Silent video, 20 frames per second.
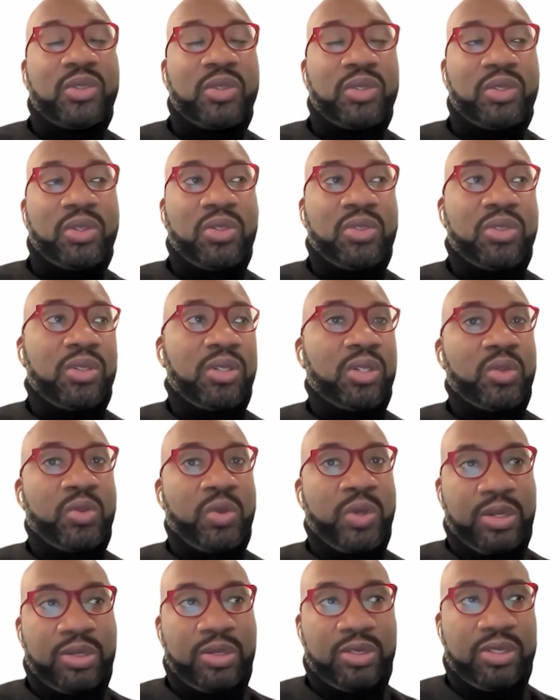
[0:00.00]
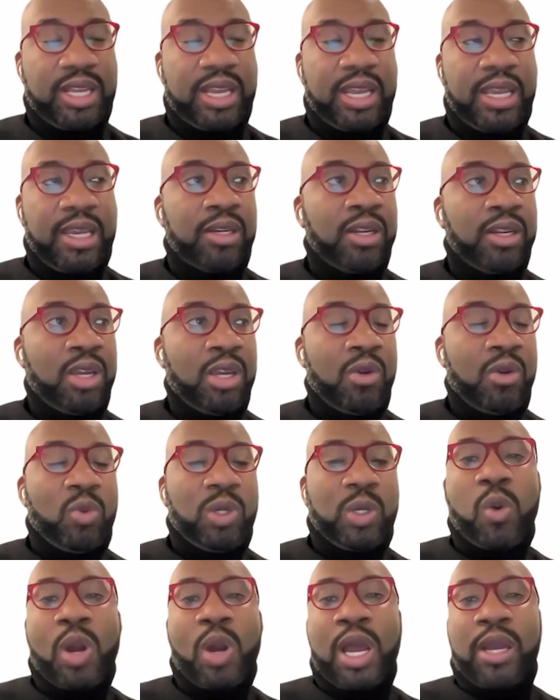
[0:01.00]
So those are careers that
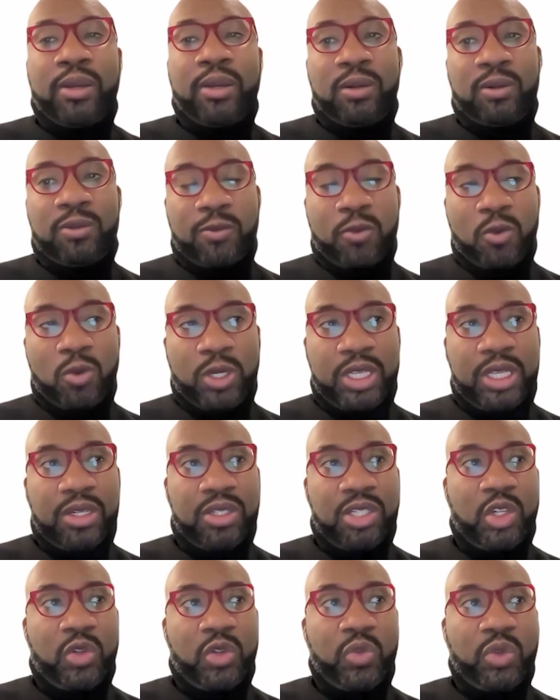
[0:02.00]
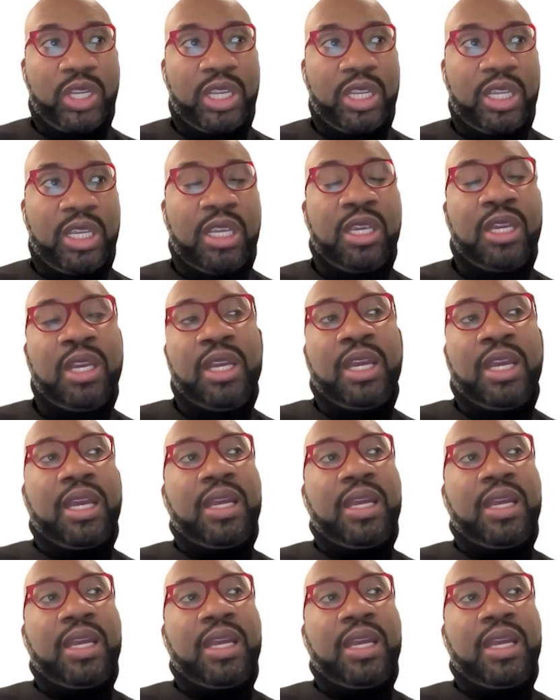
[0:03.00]
require a four-year degree,